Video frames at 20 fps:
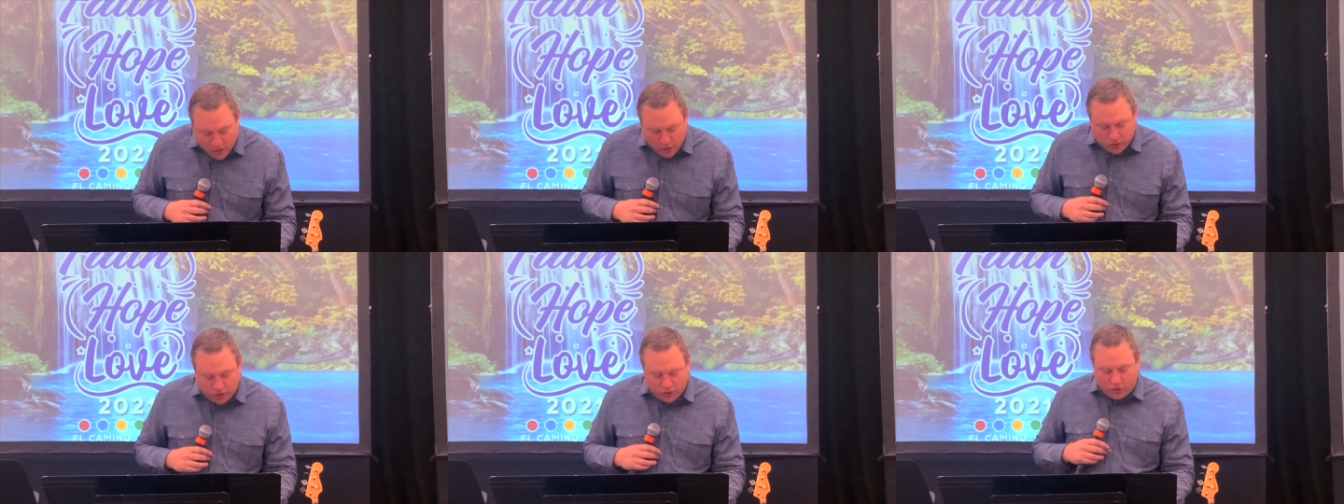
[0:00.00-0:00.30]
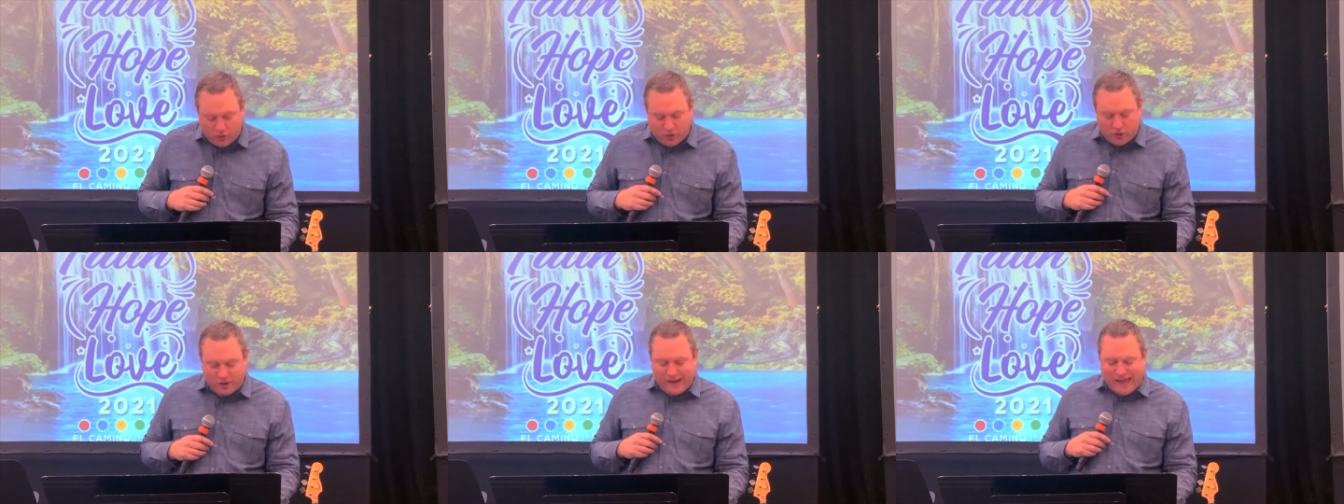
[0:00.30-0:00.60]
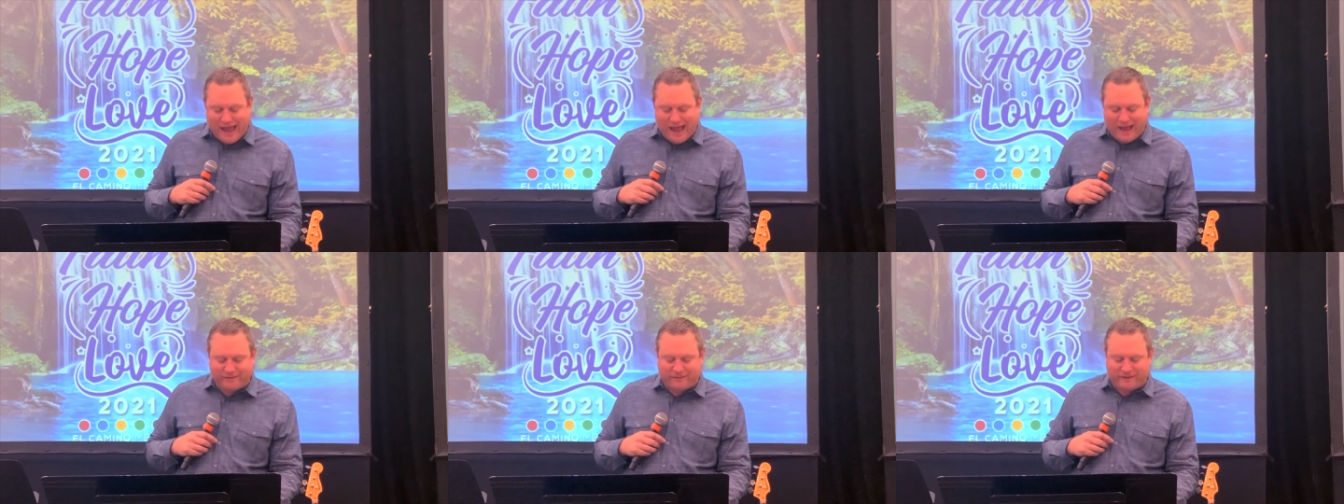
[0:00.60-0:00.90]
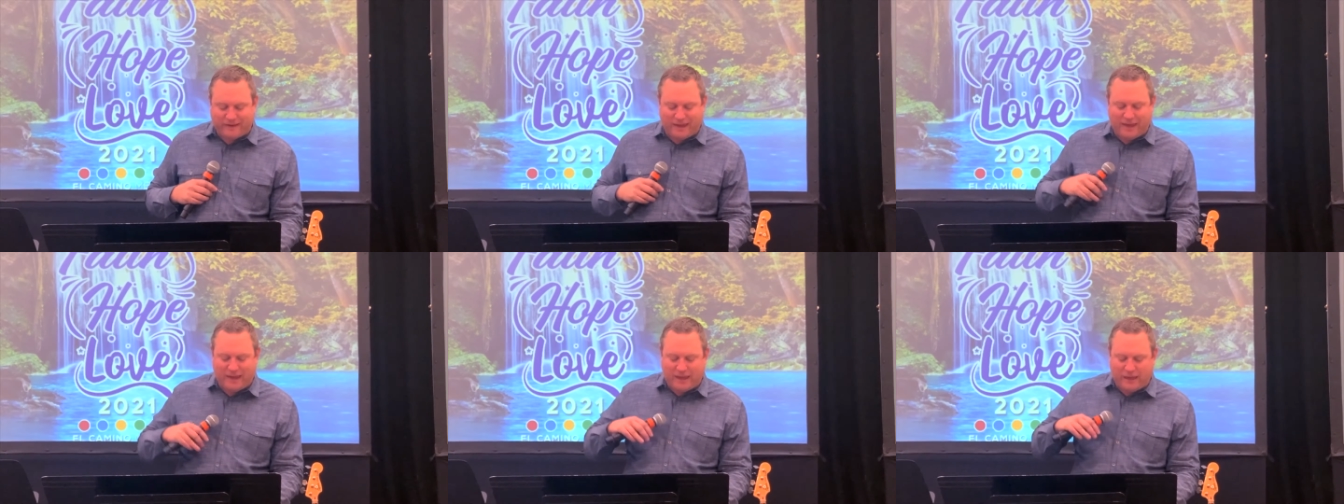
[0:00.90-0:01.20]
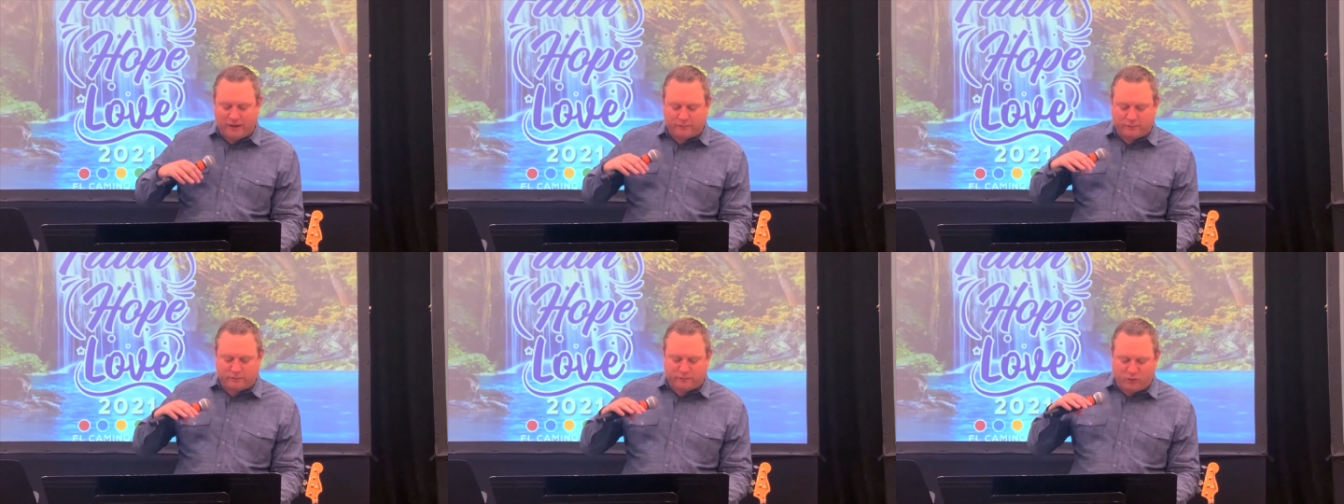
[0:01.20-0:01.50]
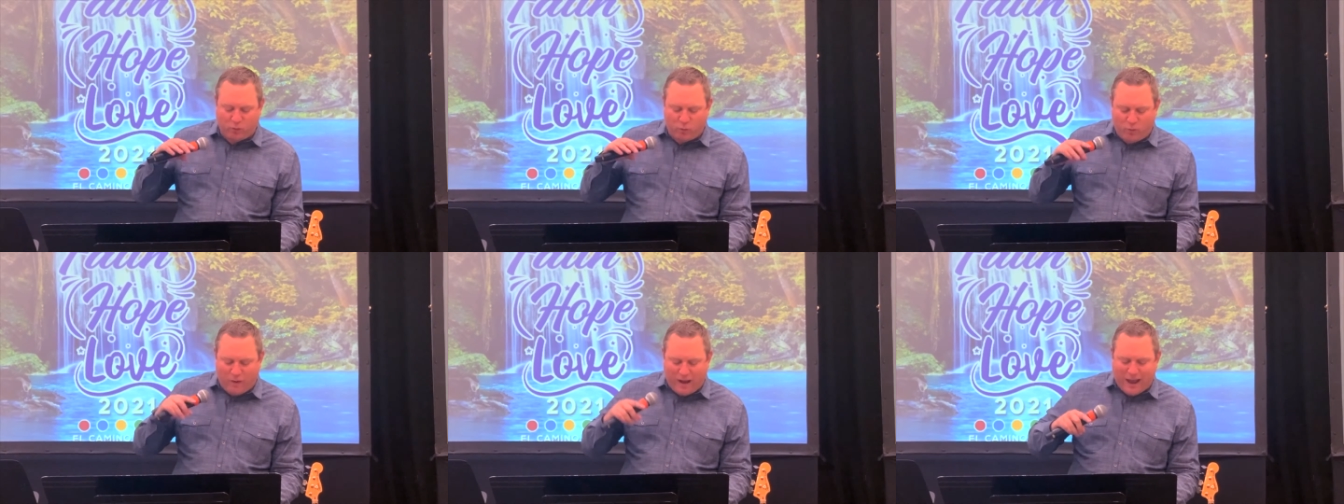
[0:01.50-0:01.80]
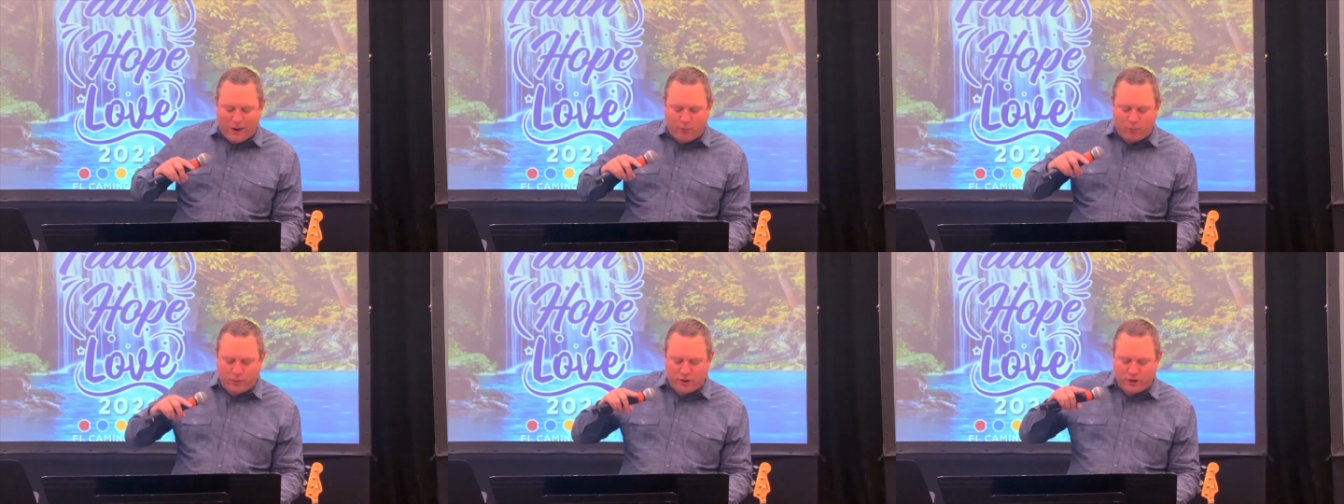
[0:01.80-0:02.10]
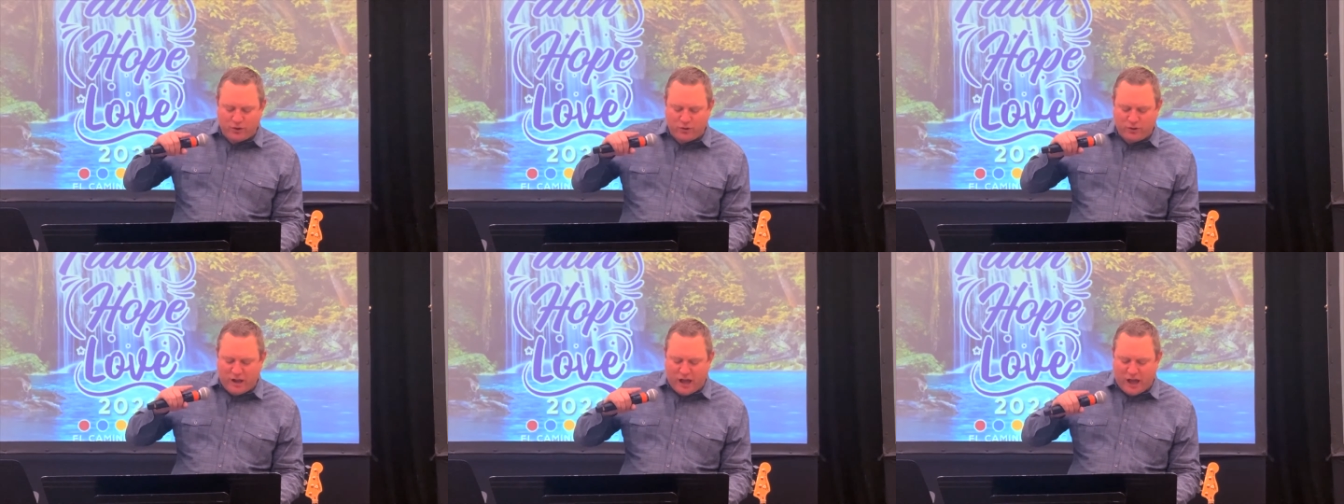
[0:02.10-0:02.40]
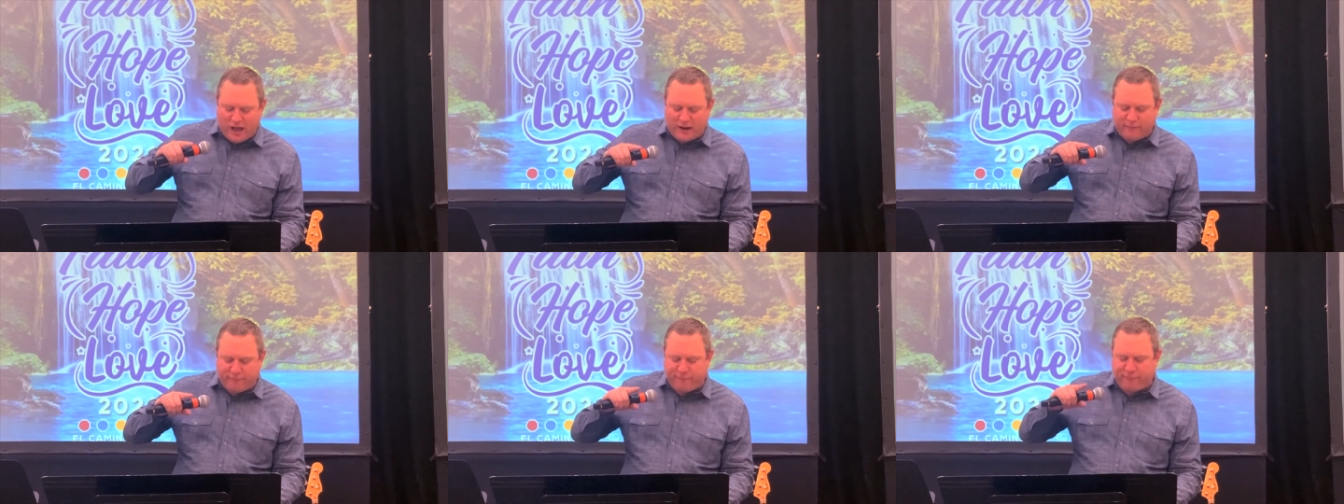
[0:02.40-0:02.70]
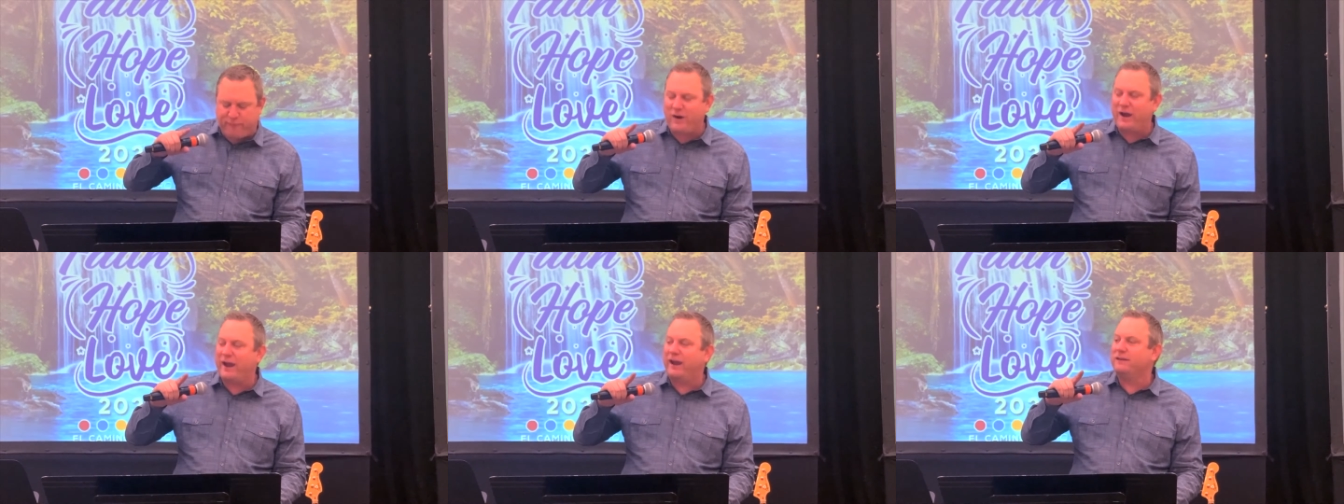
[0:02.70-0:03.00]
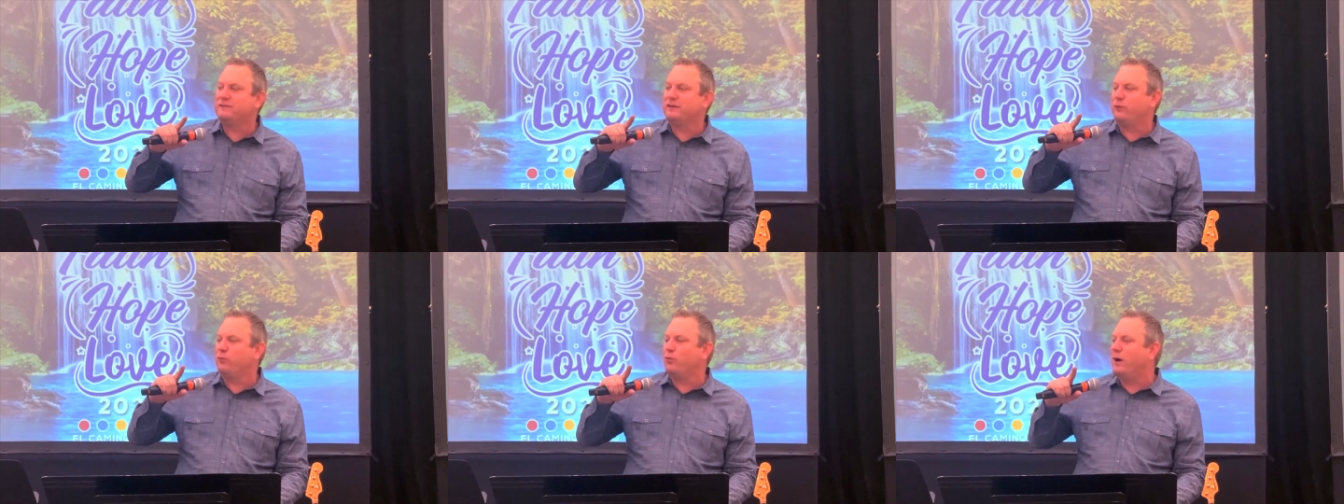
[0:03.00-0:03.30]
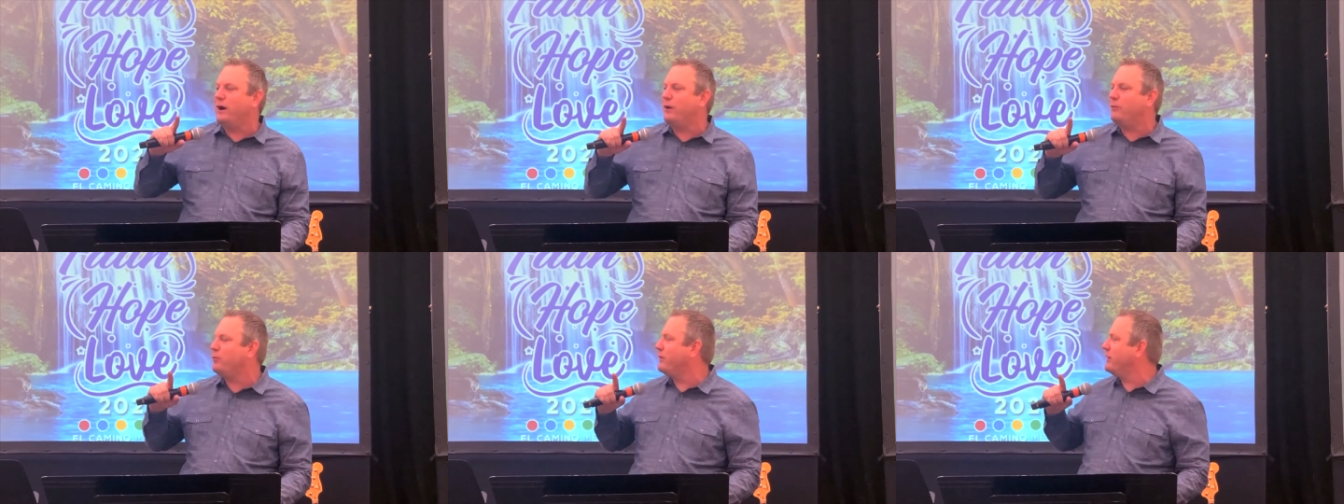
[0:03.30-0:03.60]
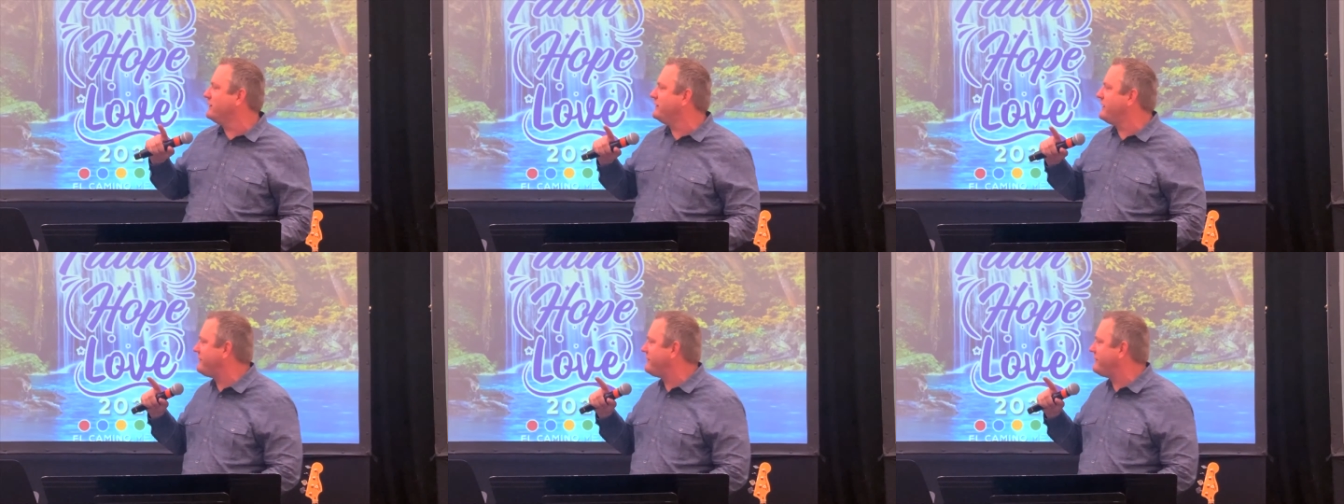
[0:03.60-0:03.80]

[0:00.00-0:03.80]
the Lord as he is. So why were you not afraid to what word